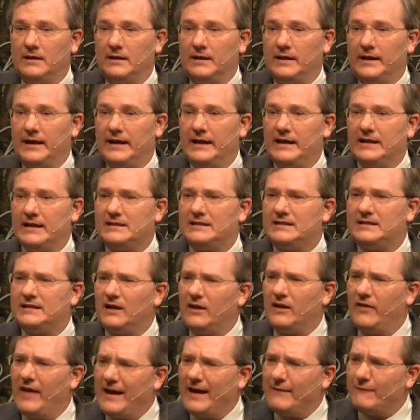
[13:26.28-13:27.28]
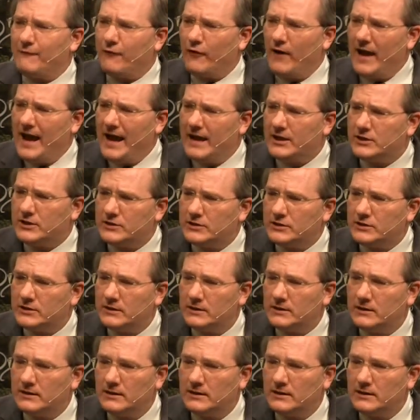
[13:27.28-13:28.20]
And it's still that fresh.